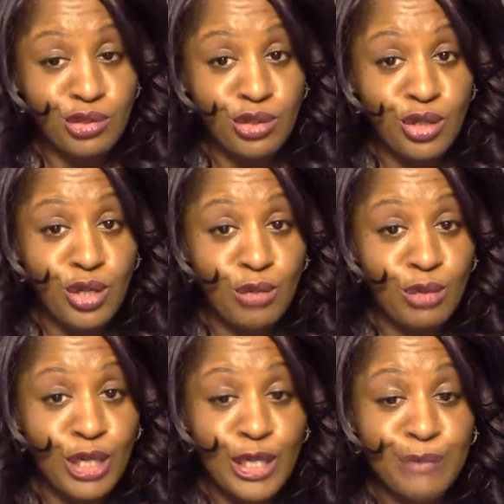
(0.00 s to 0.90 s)

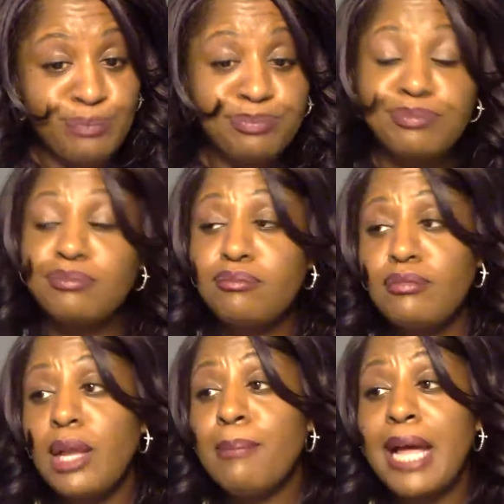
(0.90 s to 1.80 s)
Anyway.
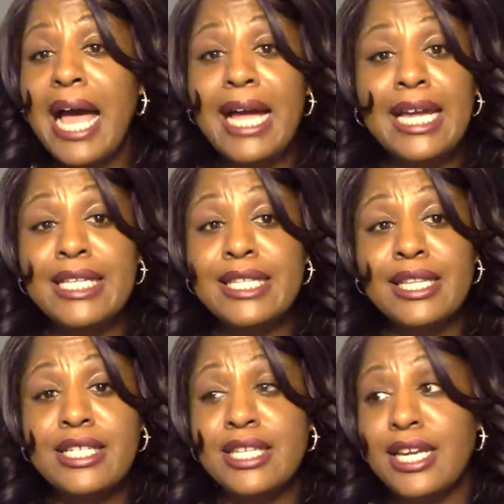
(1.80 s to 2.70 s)
But I guess
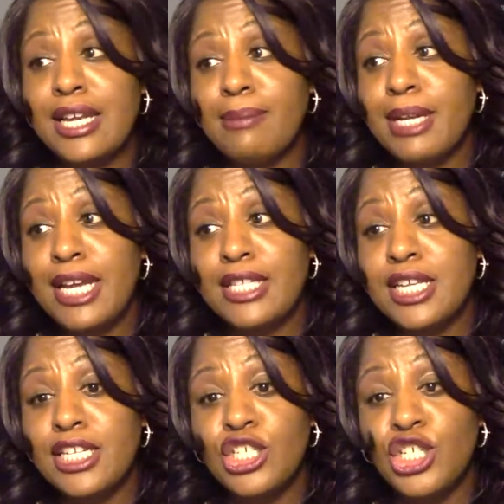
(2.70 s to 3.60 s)
Alicia Jimenez,
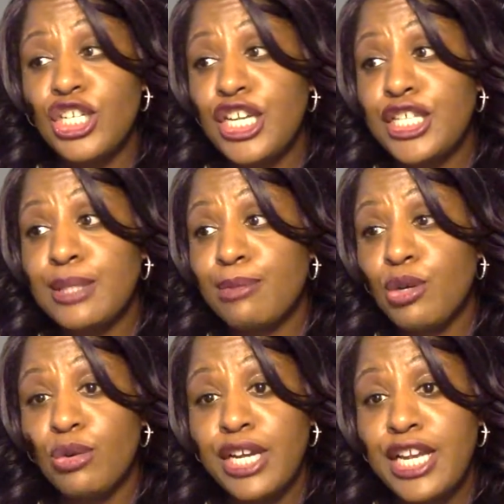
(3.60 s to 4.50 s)
honey, she needs some
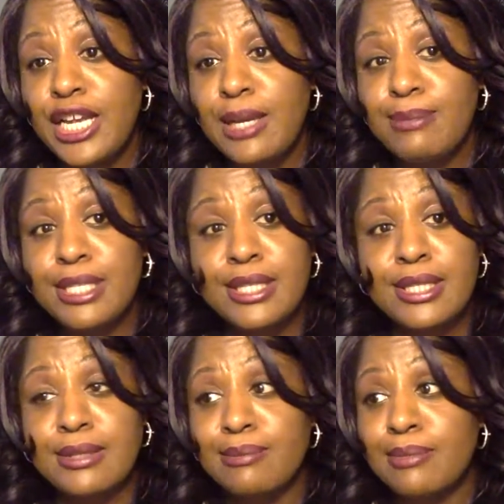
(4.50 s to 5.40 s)
creams and
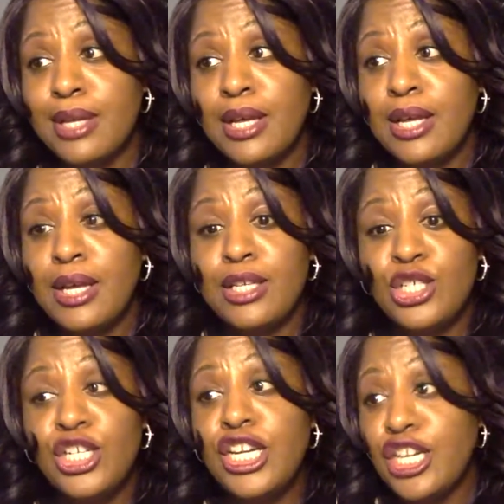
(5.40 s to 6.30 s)

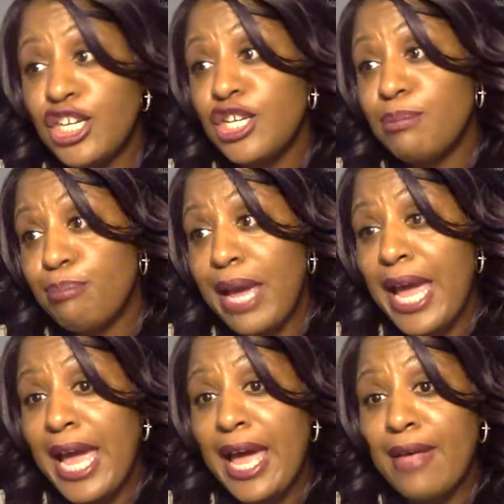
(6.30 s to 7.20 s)
she need a good
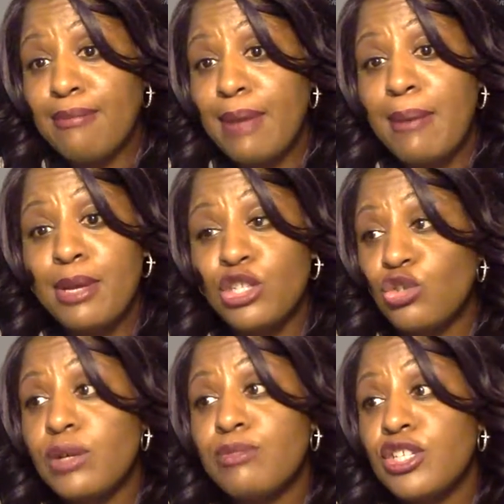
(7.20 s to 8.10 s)
bath, maybe a
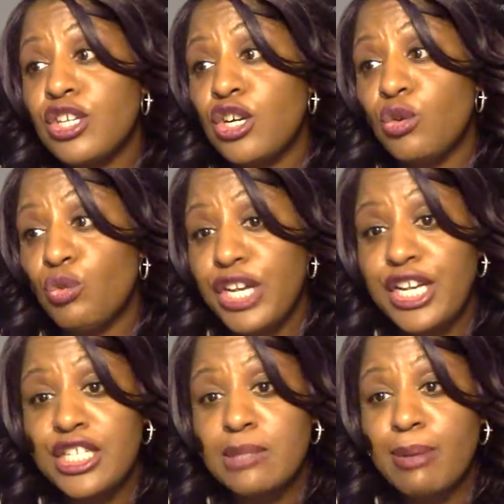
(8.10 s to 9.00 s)
trip to the
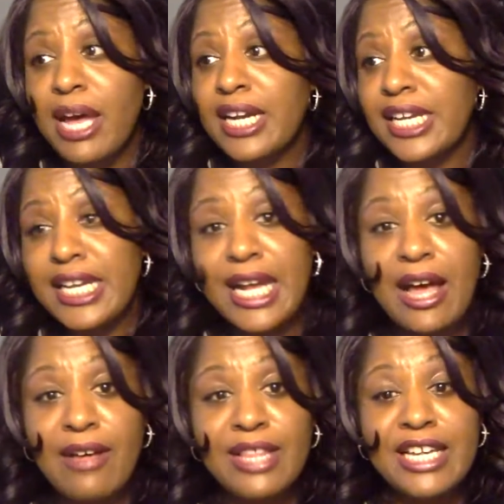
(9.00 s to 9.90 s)
Korean spa to get
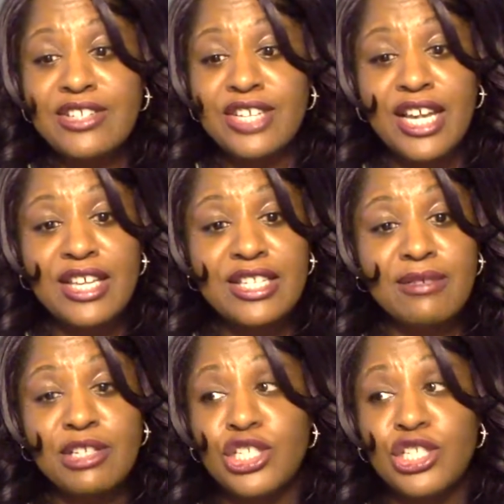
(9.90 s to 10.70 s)
all that gel stuff.